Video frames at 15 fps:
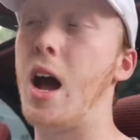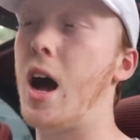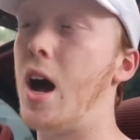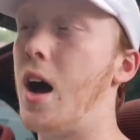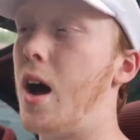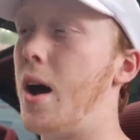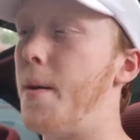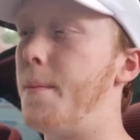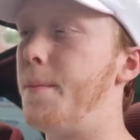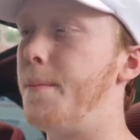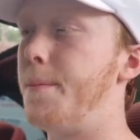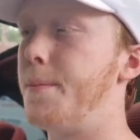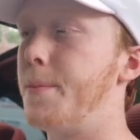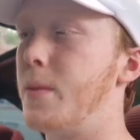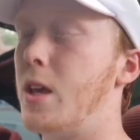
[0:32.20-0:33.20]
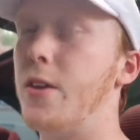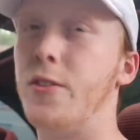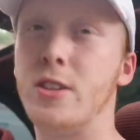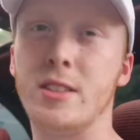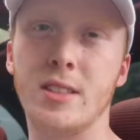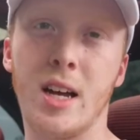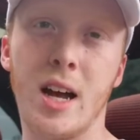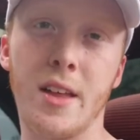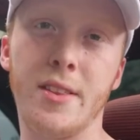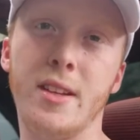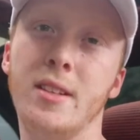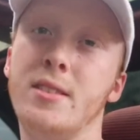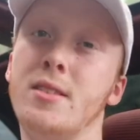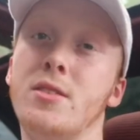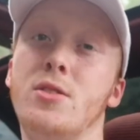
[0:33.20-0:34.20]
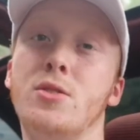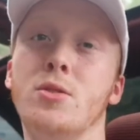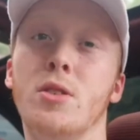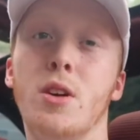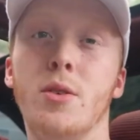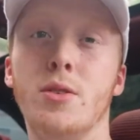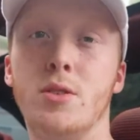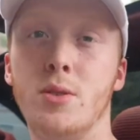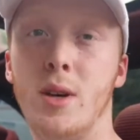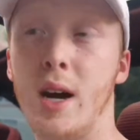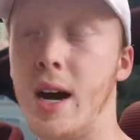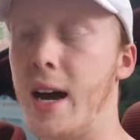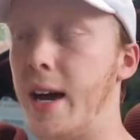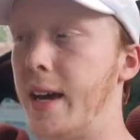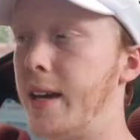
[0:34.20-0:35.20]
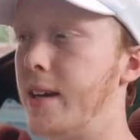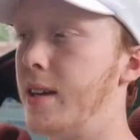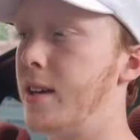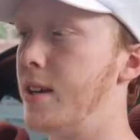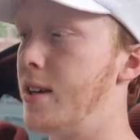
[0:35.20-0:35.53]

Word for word: Um, if it's not, then it's either too low or too high.